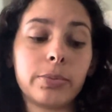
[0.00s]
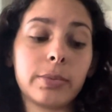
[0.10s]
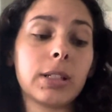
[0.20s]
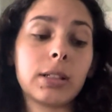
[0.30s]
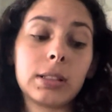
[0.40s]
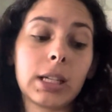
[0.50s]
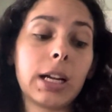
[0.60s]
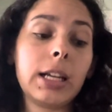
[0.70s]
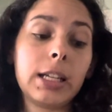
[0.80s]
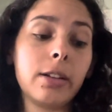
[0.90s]
Because
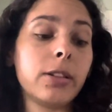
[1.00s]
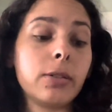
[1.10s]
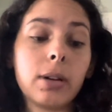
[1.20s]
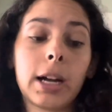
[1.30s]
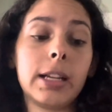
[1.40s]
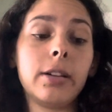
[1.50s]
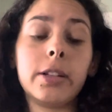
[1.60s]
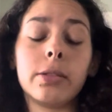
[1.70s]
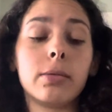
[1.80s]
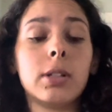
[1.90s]
I hear you. I hear
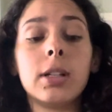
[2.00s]
you.